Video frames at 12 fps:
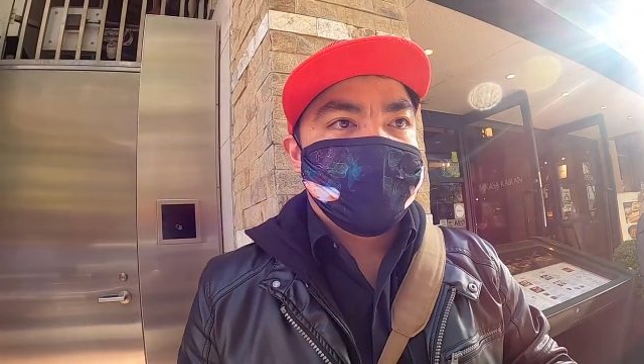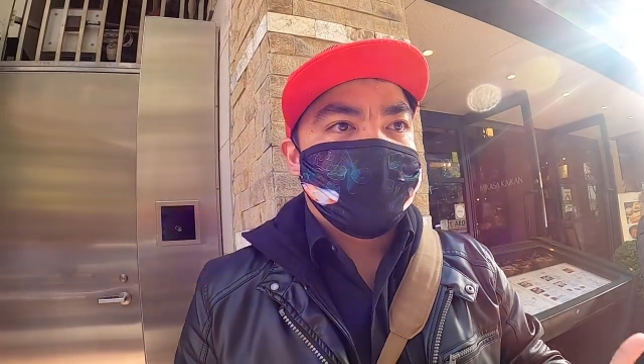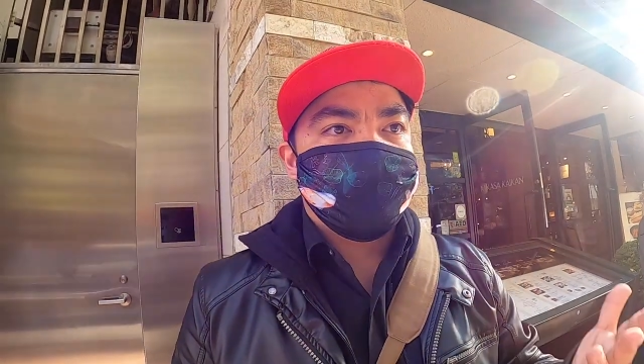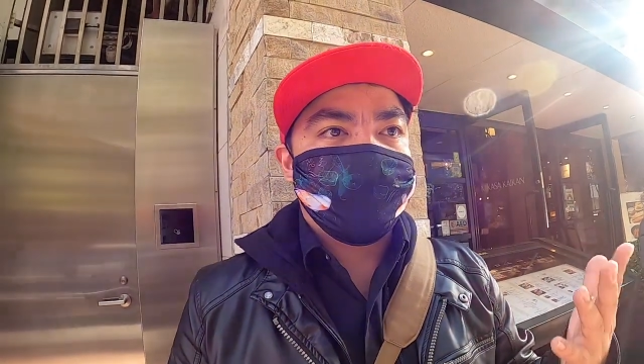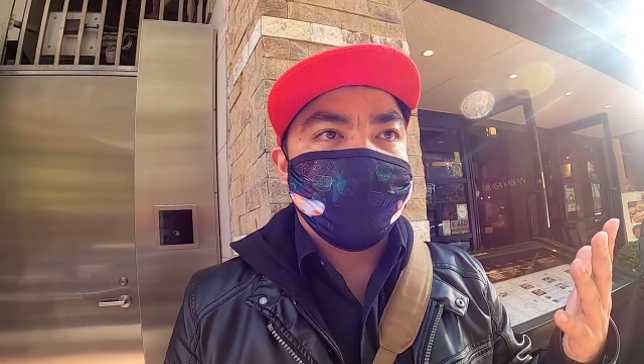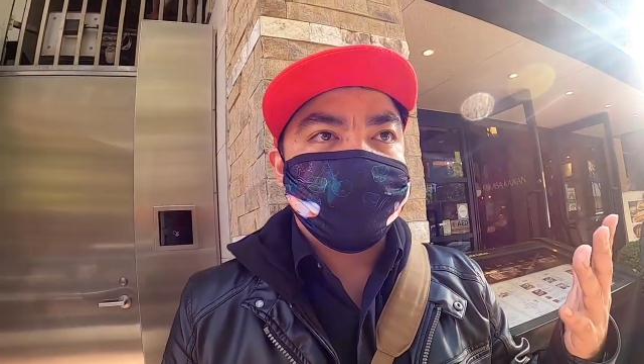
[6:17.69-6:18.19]

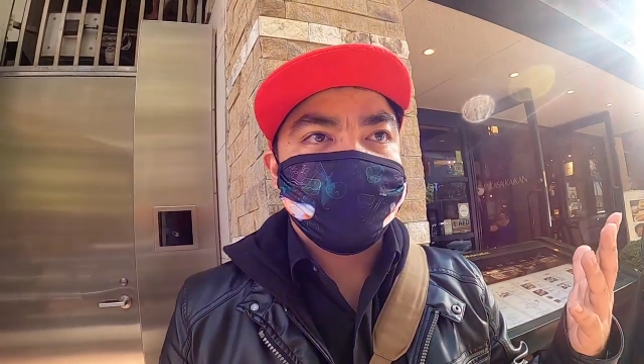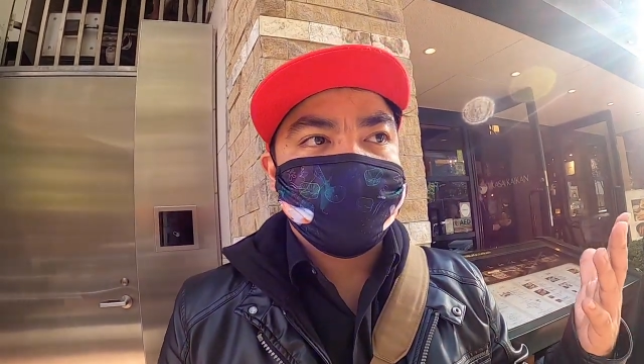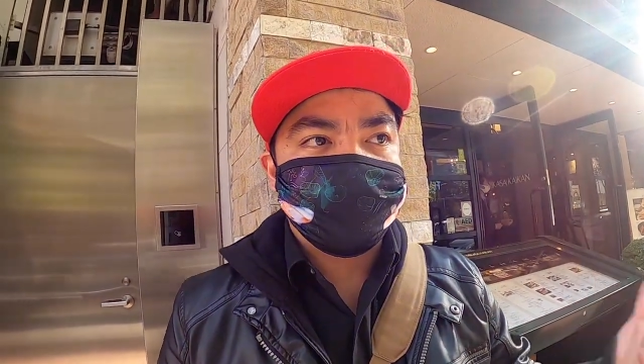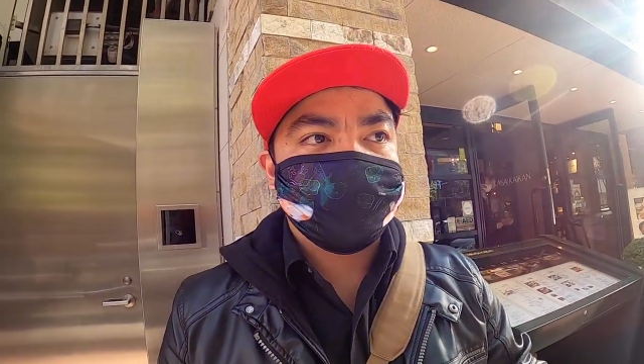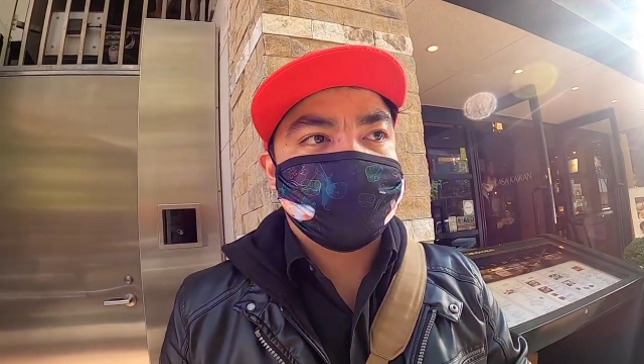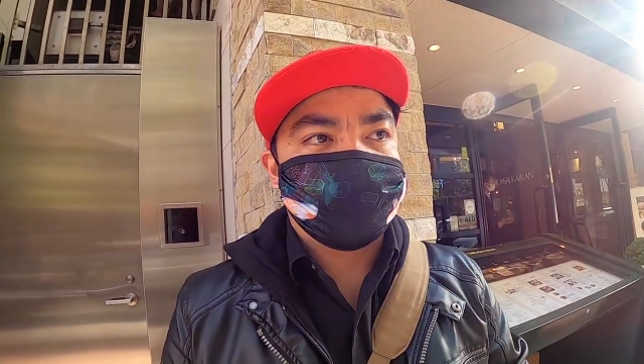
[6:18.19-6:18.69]
They want to be
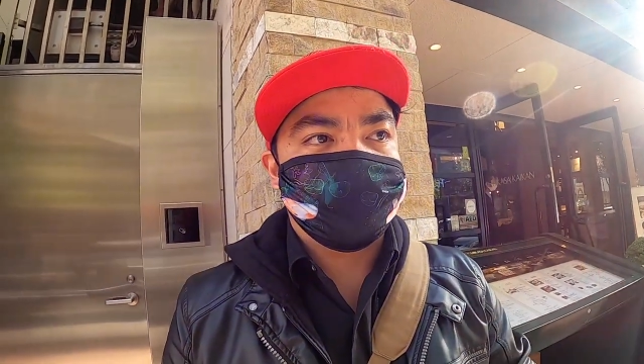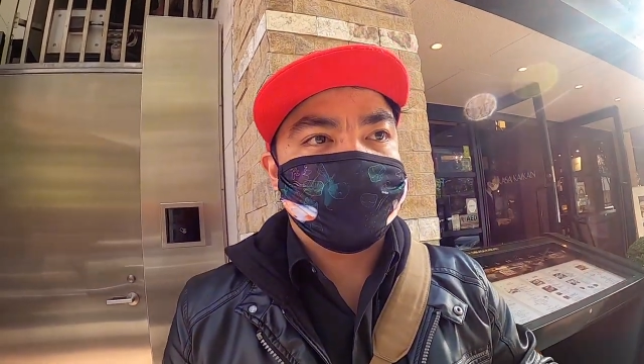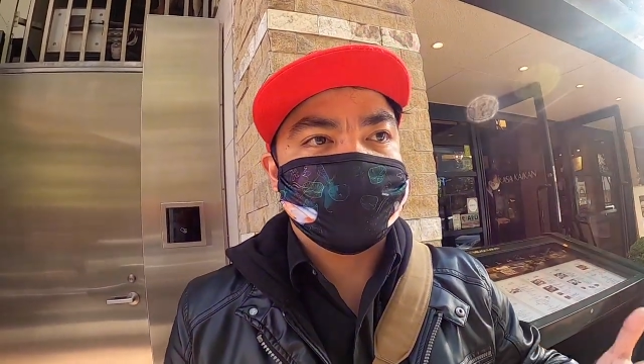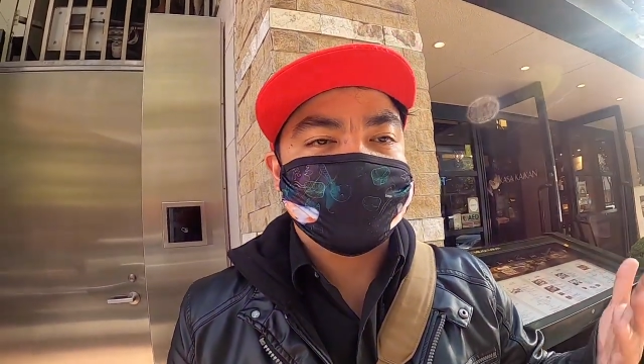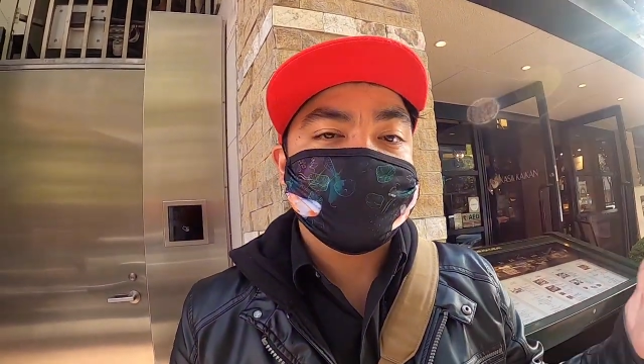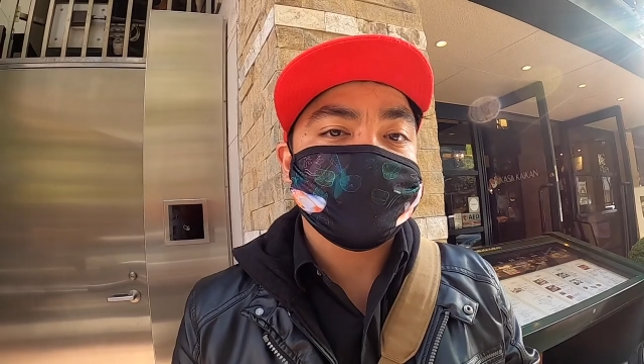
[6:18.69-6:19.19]
able to
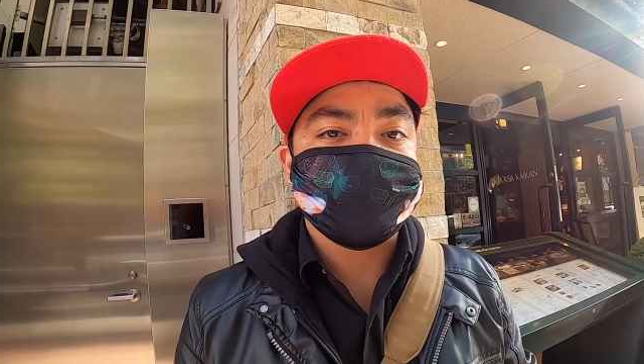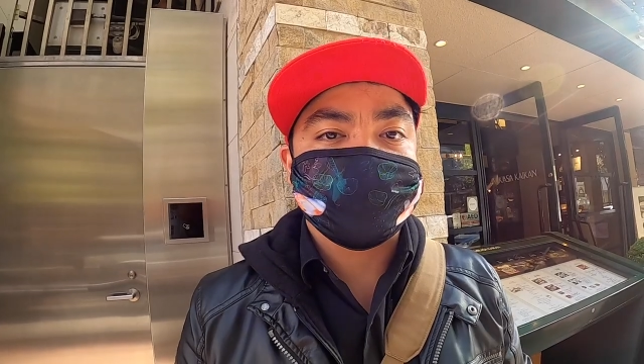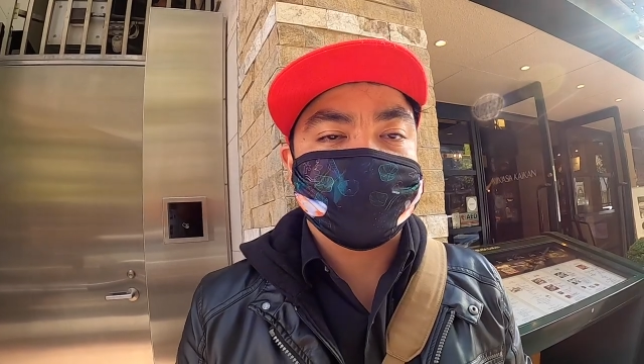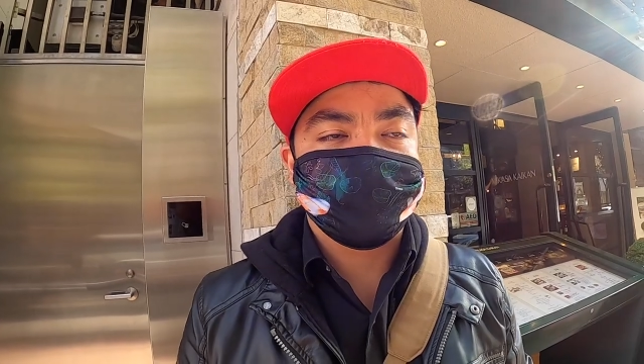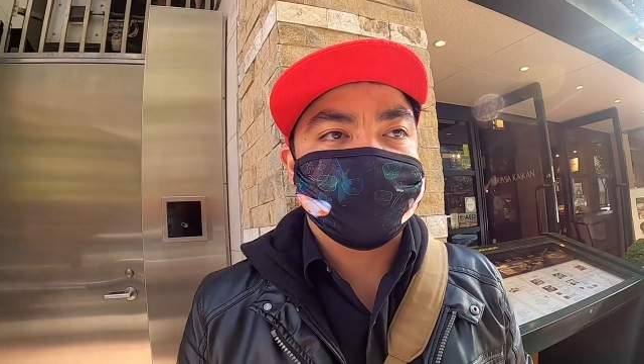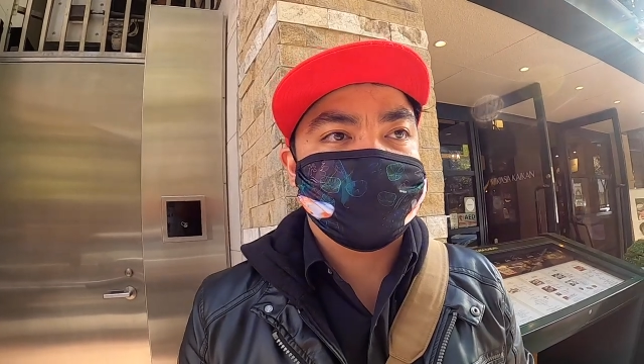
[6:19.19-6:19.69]
extend these
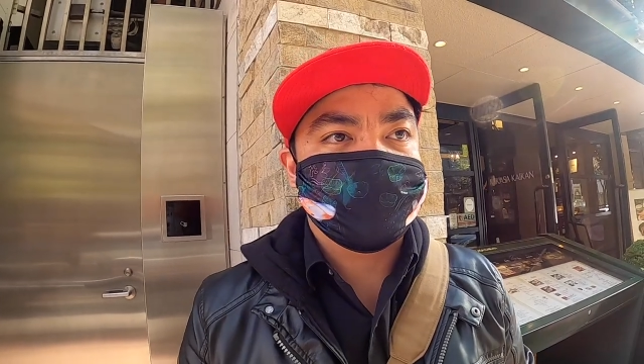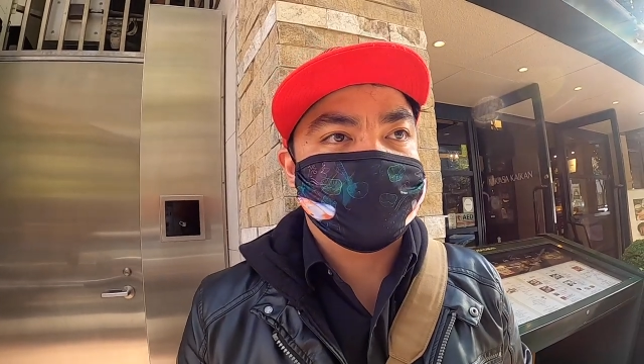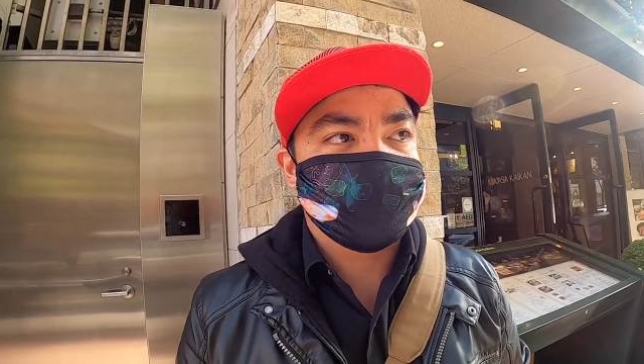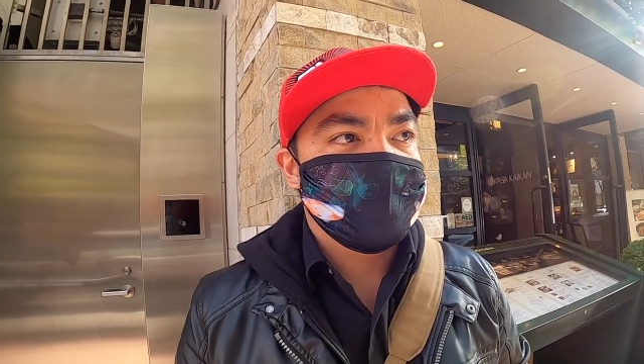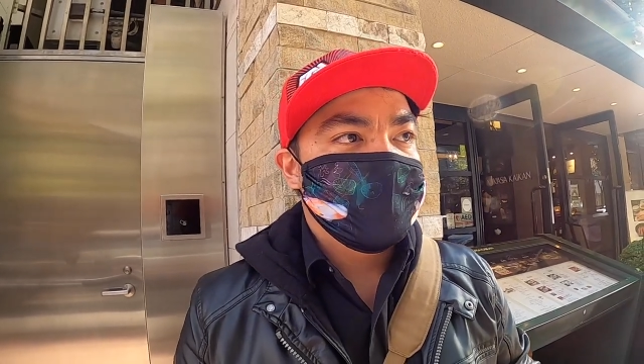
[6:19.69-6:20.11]
services